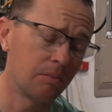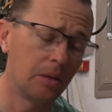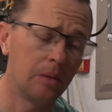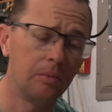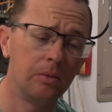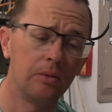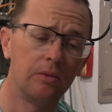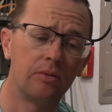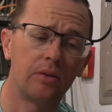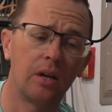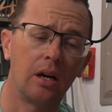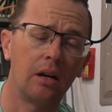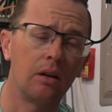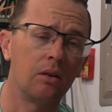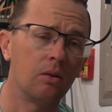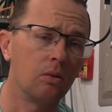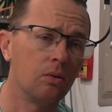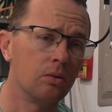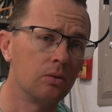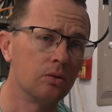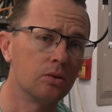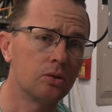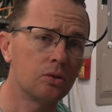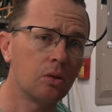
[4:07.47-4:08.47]
maybe you've got an
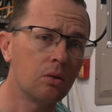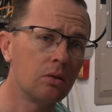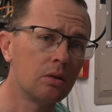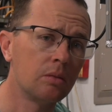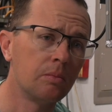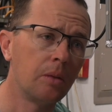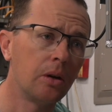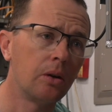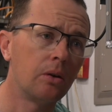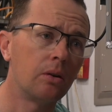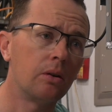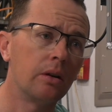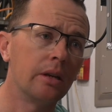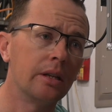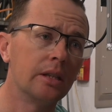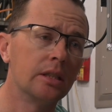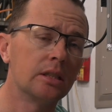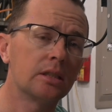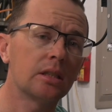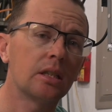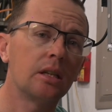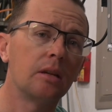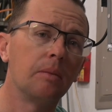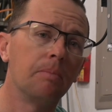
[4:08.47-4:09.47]
older trolling motor, and
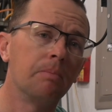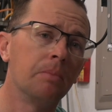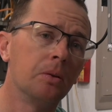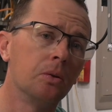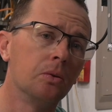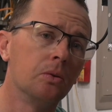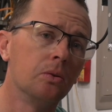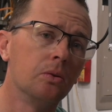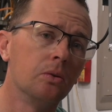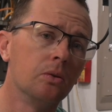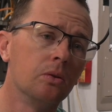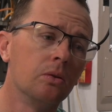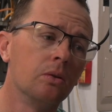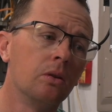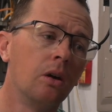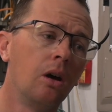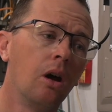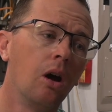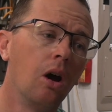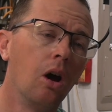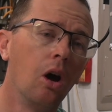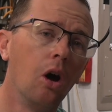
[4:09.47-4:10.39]
it's gonna pull